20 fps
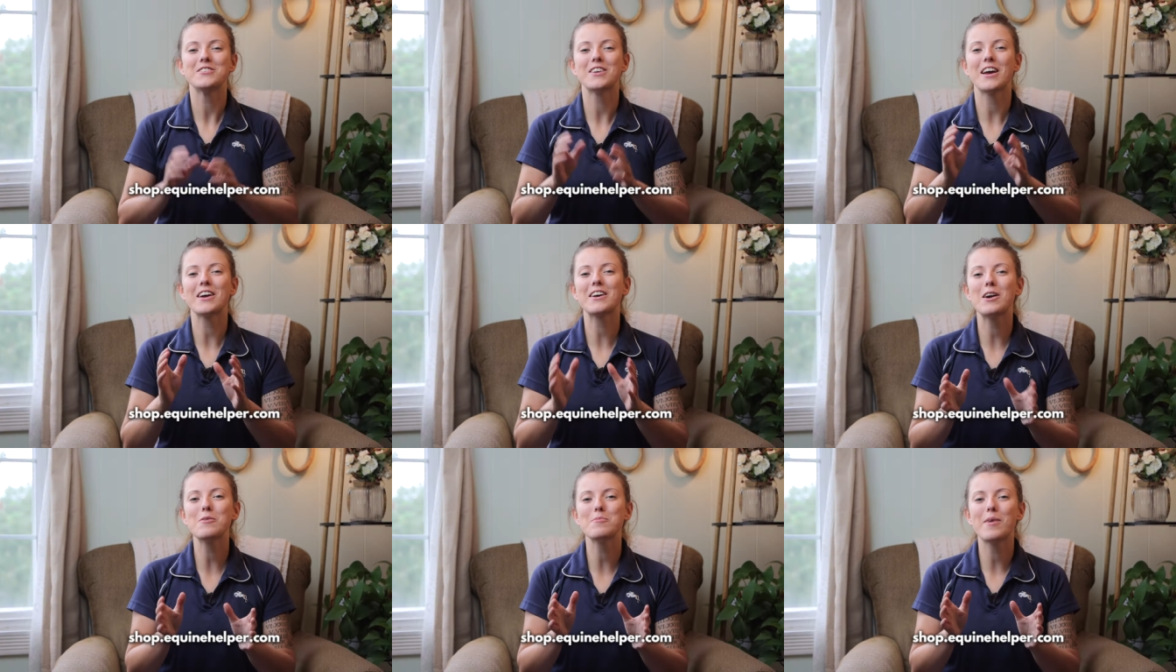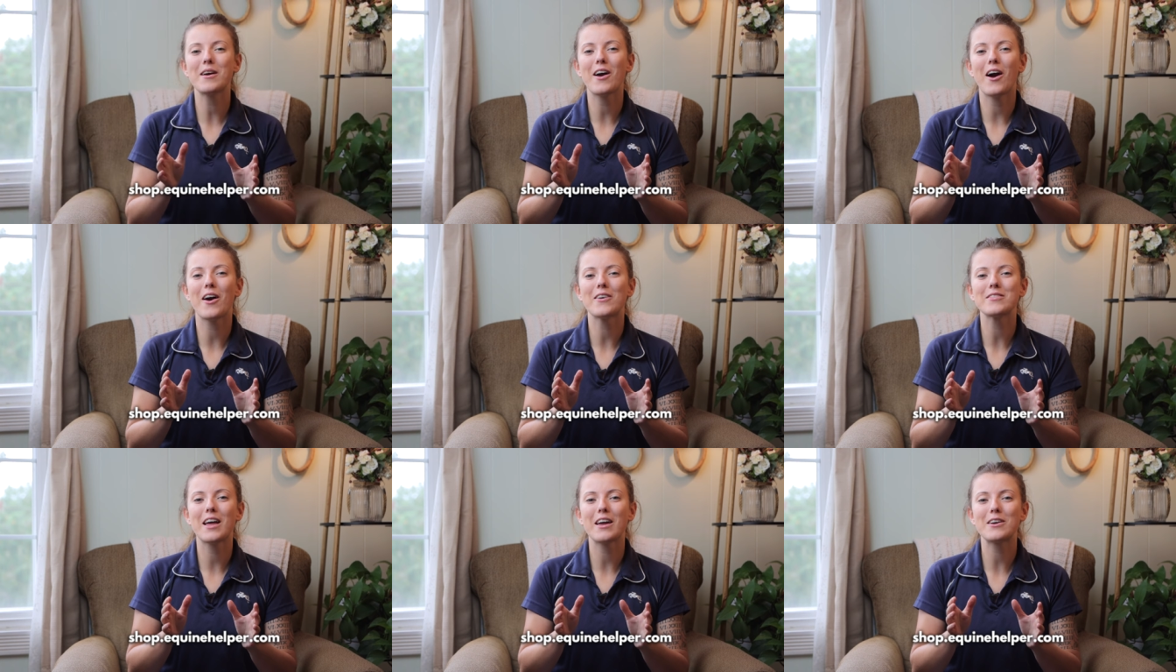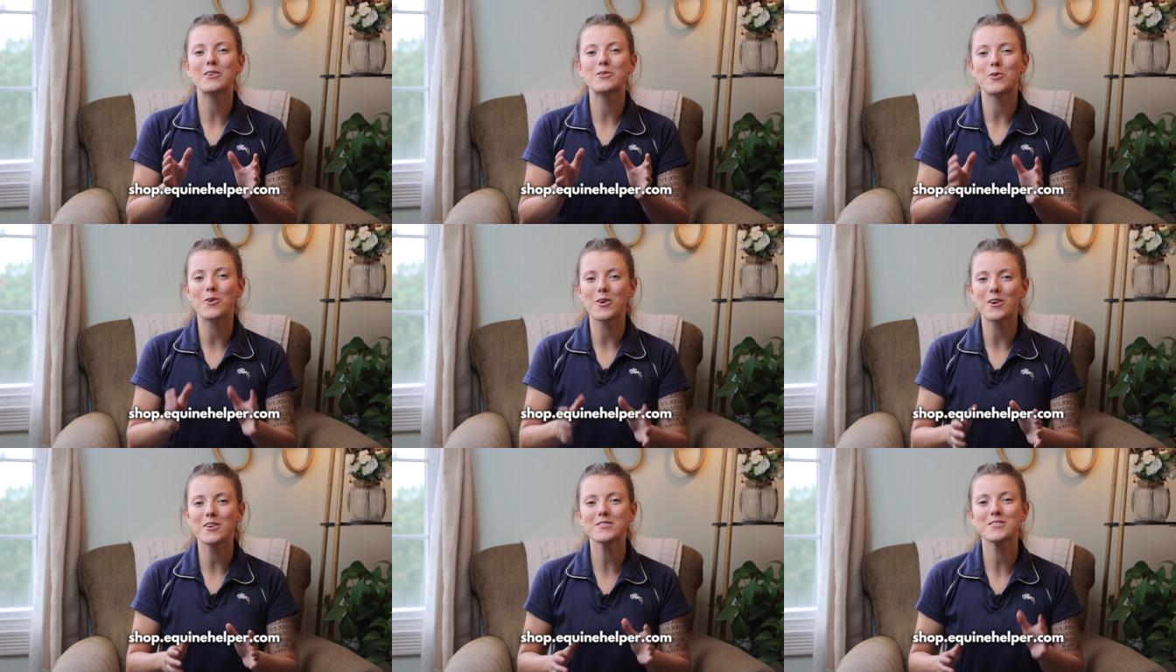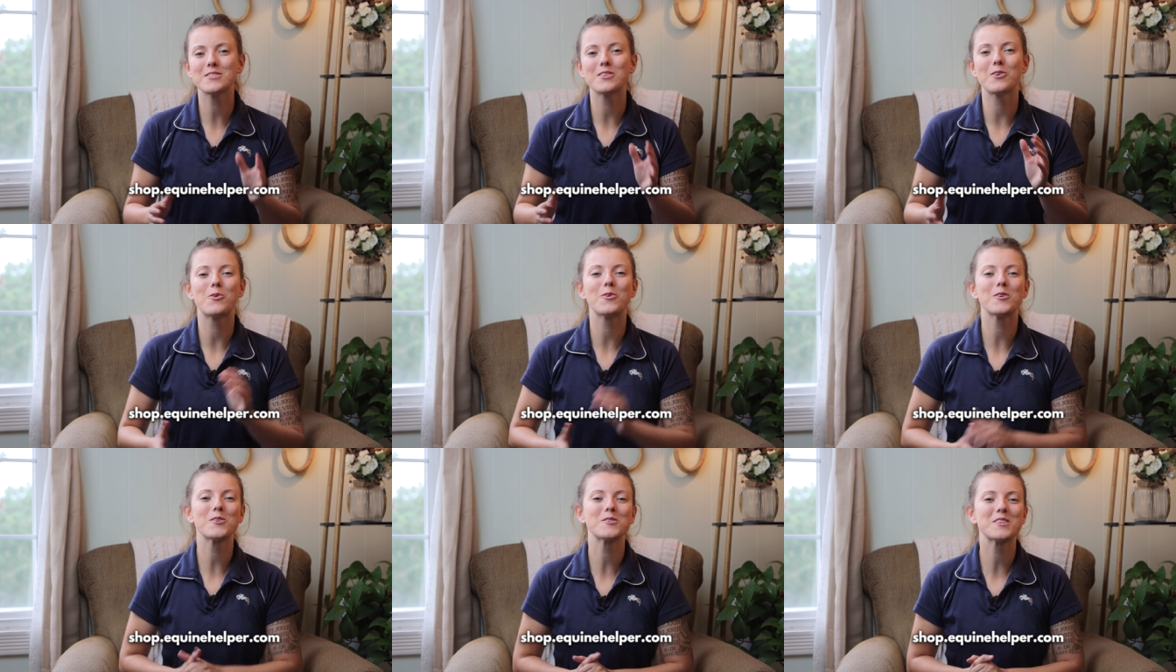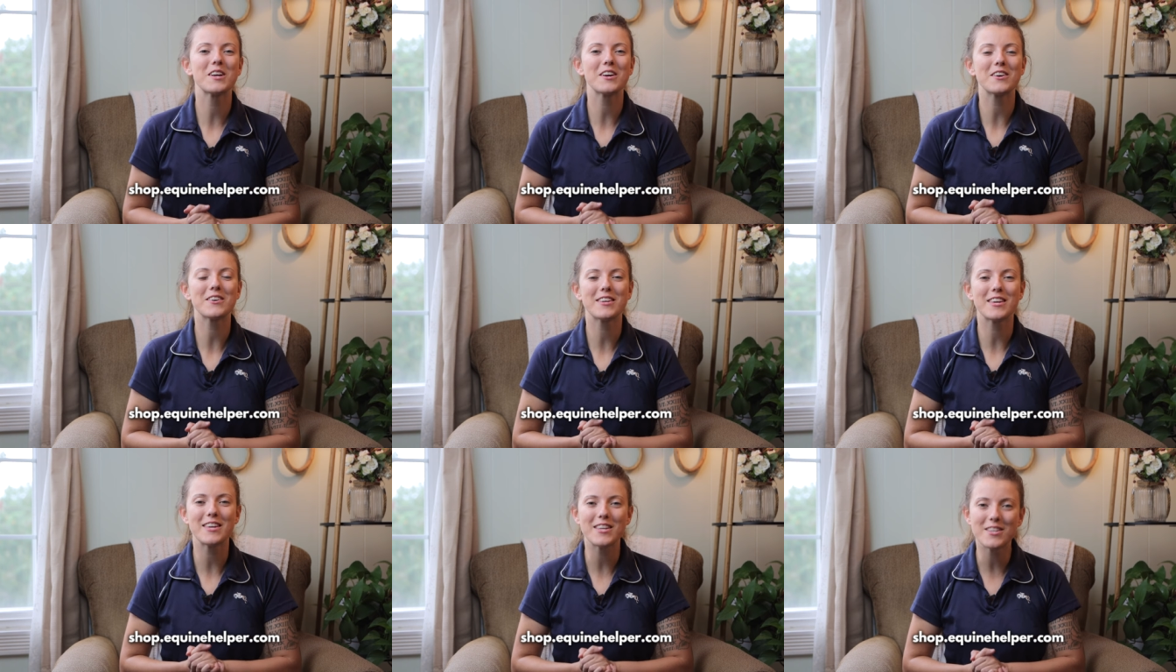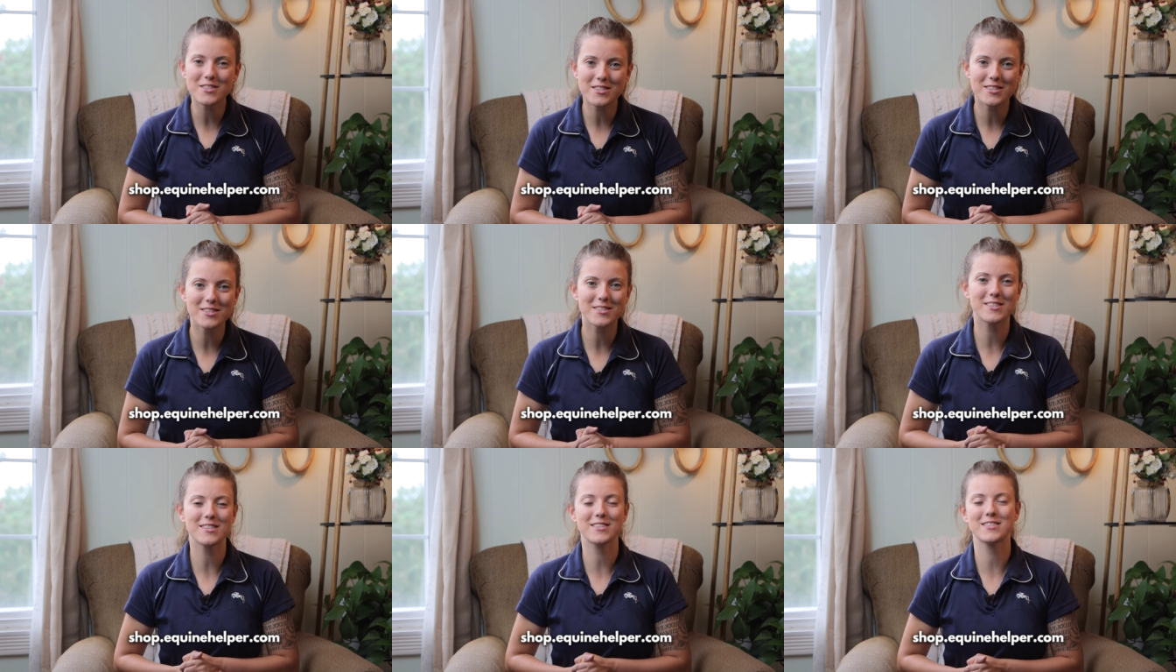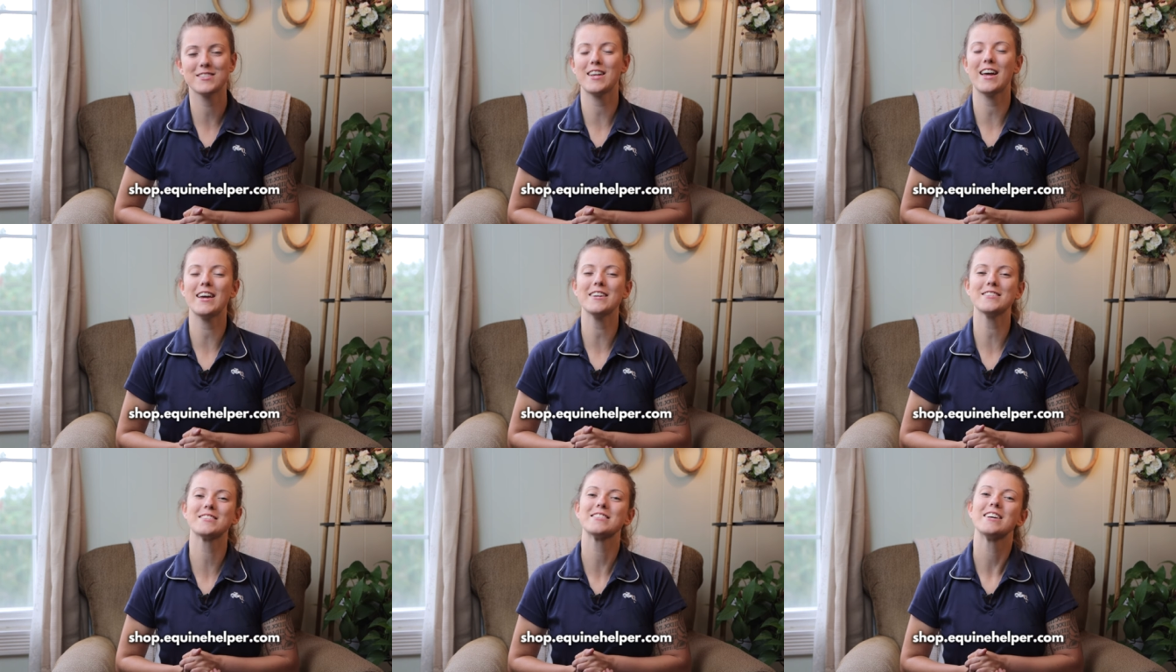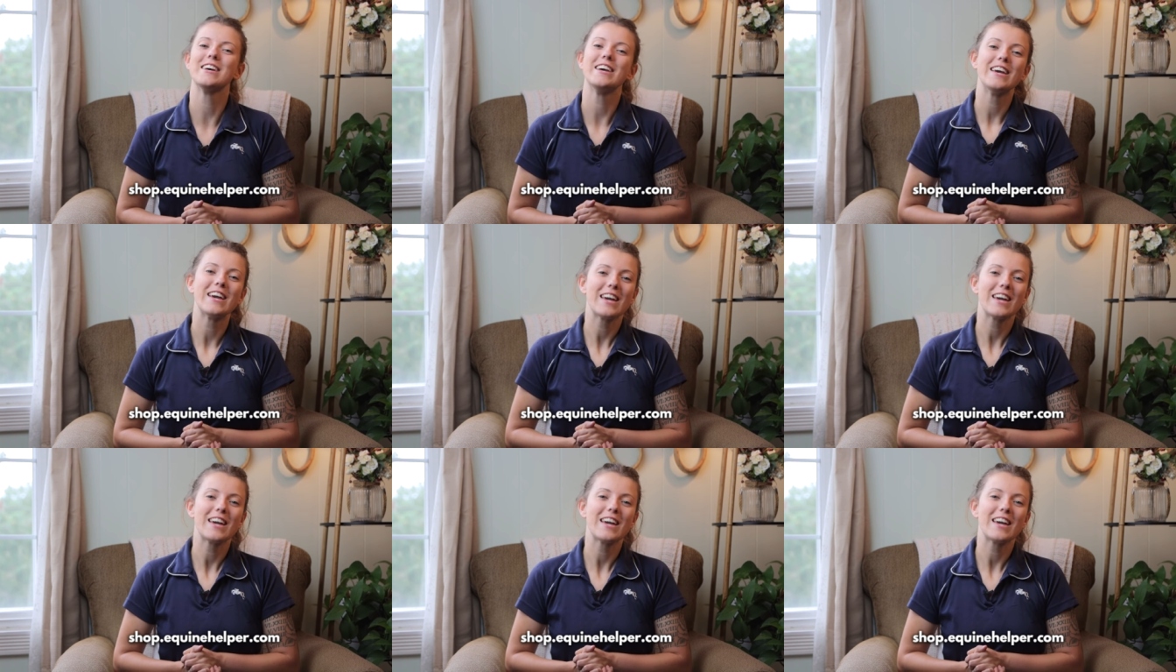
check out my online course, The Horse Care Keys to Success.